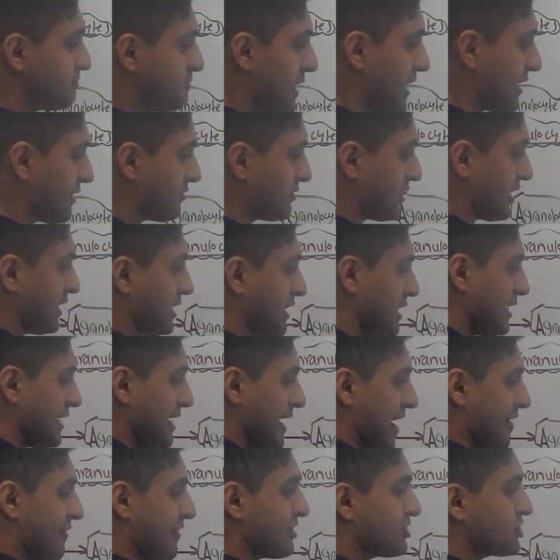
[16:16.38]
big, right?
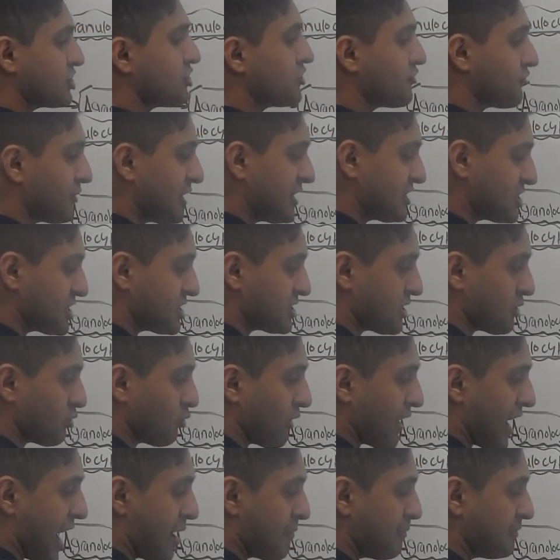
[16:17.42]
And the differentiated cell,
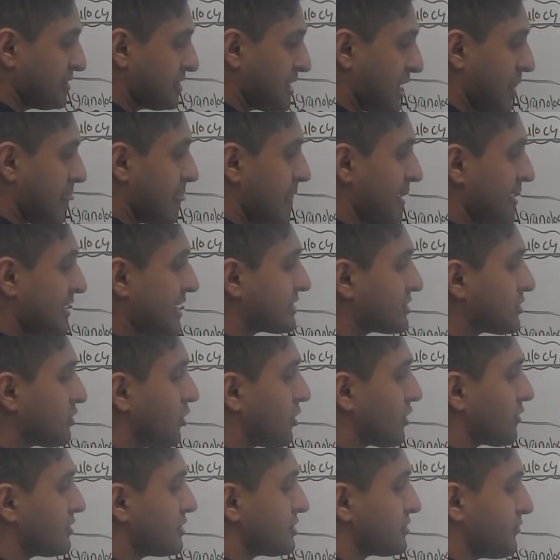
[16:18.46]
what happens is that it has a
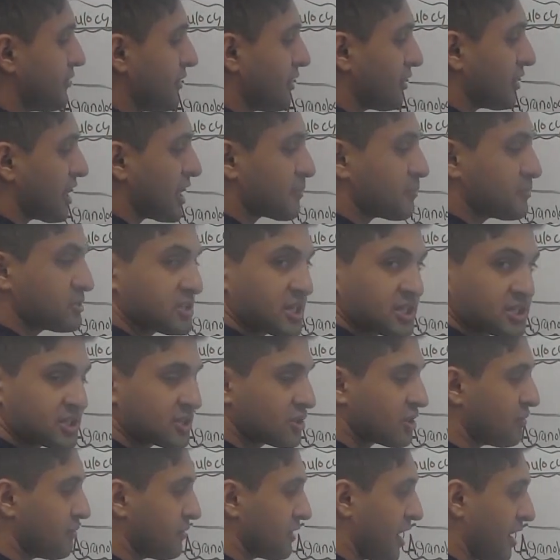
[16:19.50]
lot of this finger-like projection
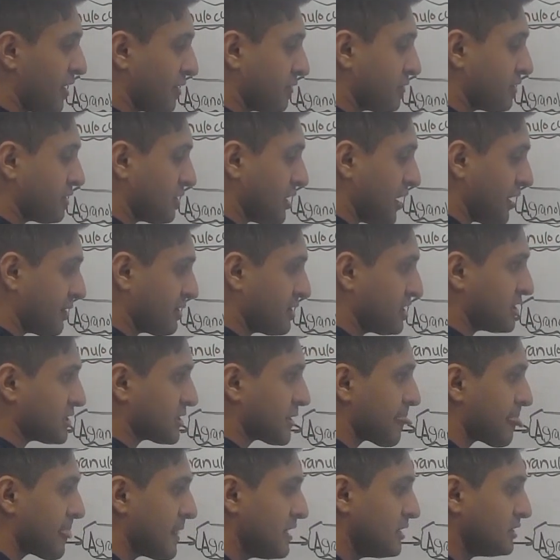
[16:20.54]
coming out of this.
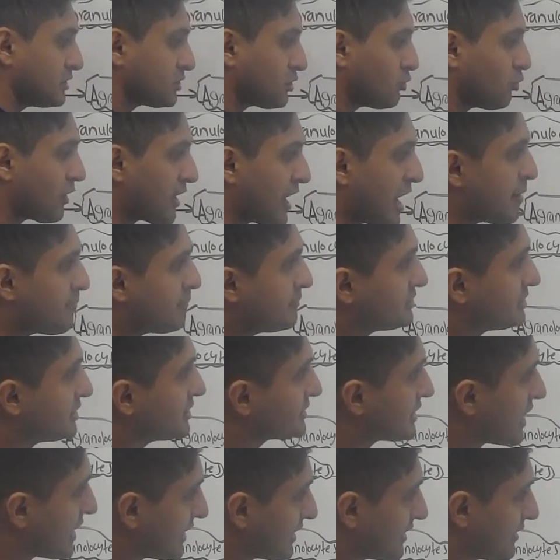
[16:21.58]
So what happens
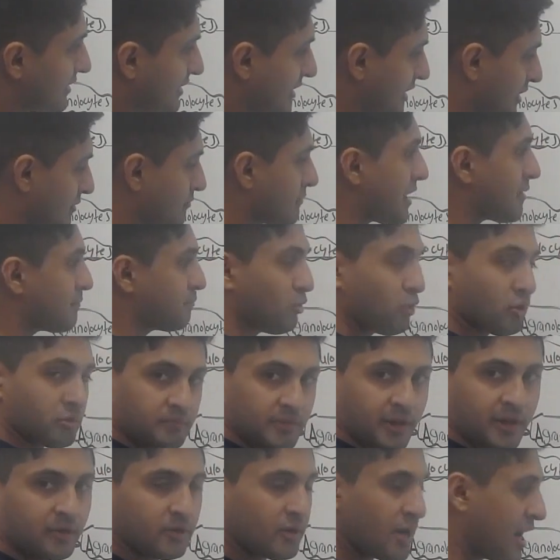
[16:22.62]
is like in my bone
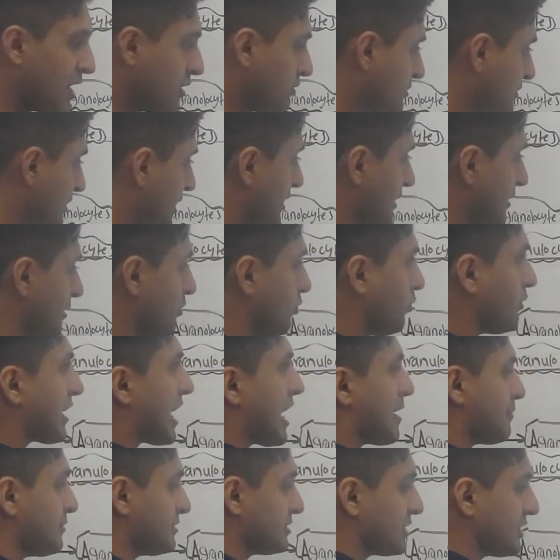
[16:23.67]
marrow house, what
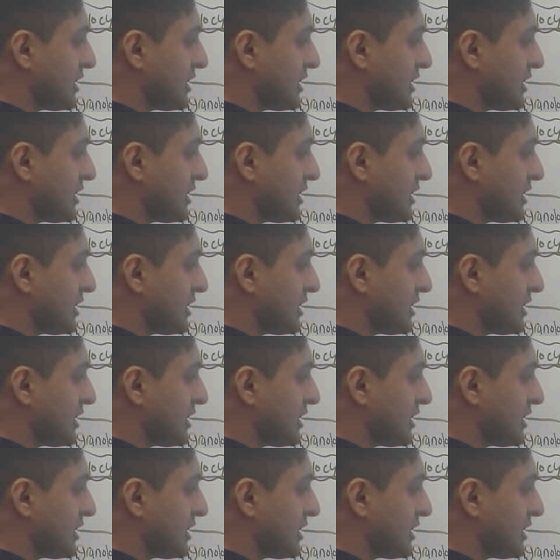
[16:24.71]
happens